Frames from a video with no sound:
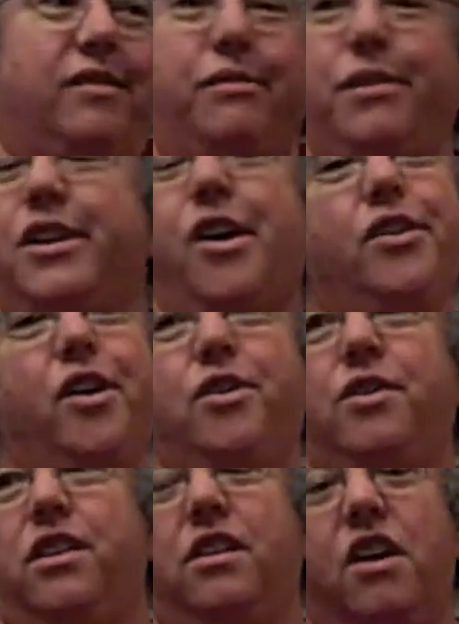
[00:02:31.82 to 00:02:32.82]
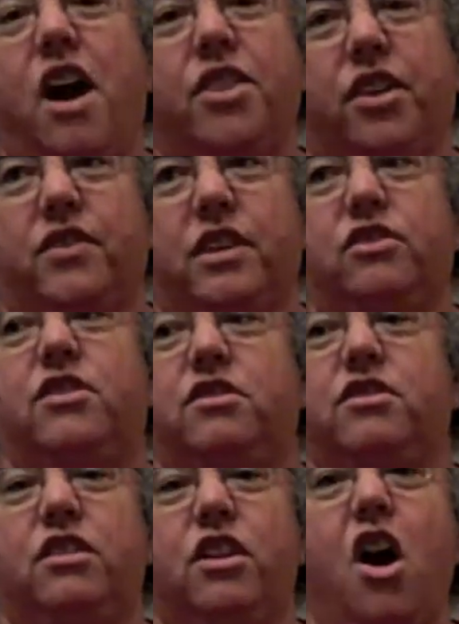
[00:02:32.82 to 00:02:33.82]
we don't know who the author is
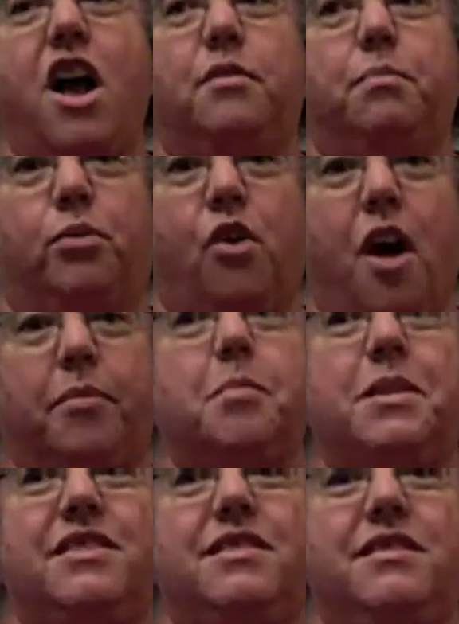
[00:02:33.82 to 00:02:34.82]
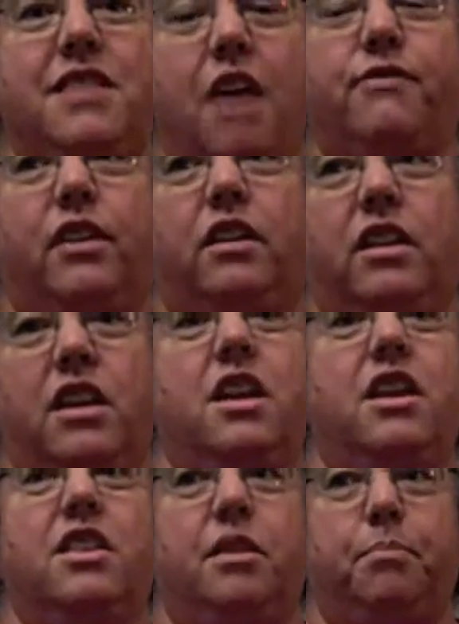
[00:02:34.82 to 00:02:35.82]
is not a problem. It's definitely
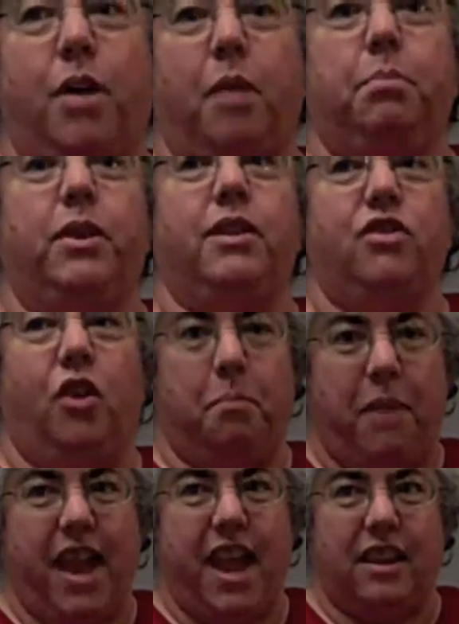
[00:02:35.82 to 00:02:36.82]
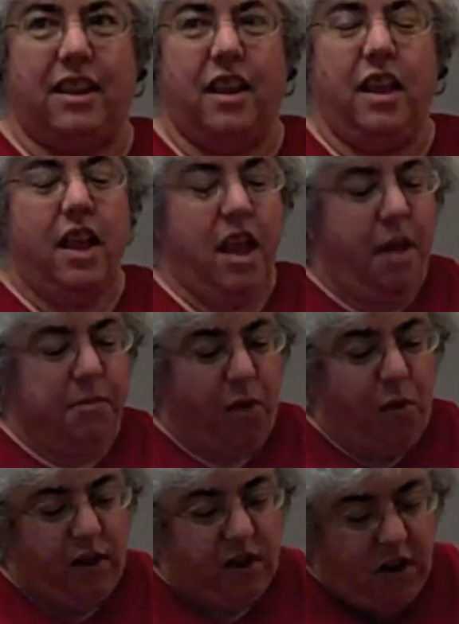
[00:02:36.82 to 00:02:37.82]
in the public domain. But I
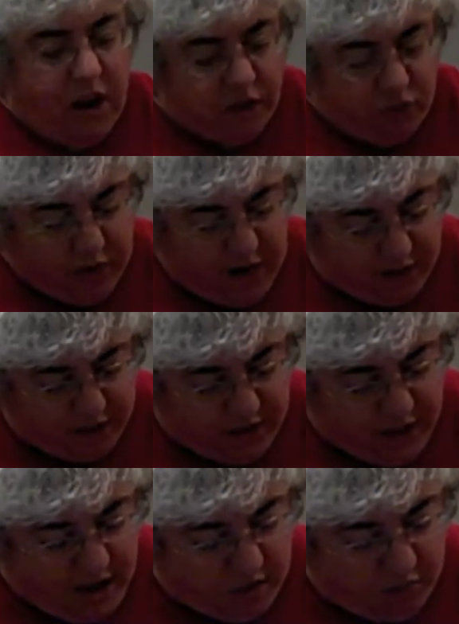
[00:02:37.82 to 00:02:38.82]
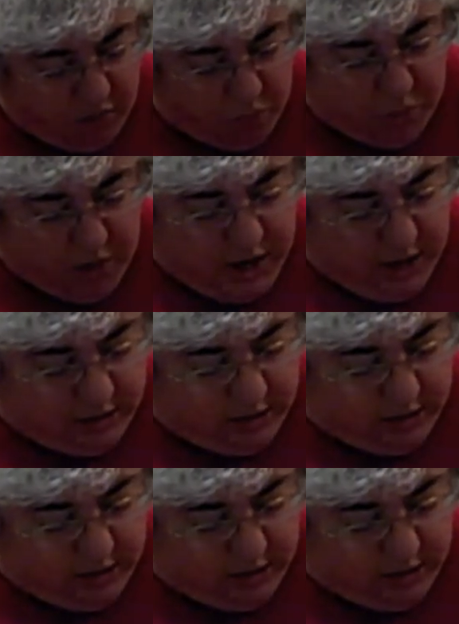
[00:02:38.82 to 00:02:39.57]
want to contrast that with